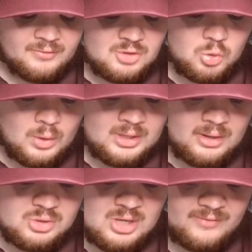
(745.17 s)
for
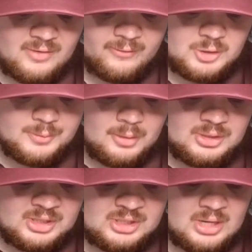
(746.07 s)
$20 off your first
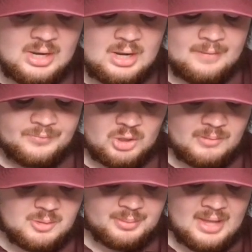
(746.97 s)
purchase.
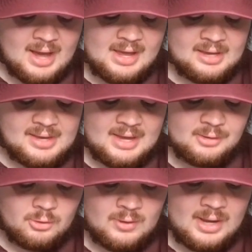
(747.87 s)
Terms apply. Again,
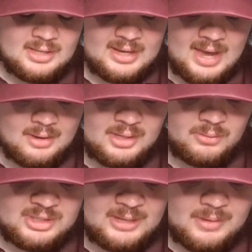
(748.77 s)
create an account and
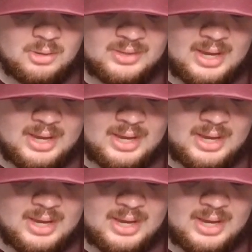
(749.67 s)
redeem code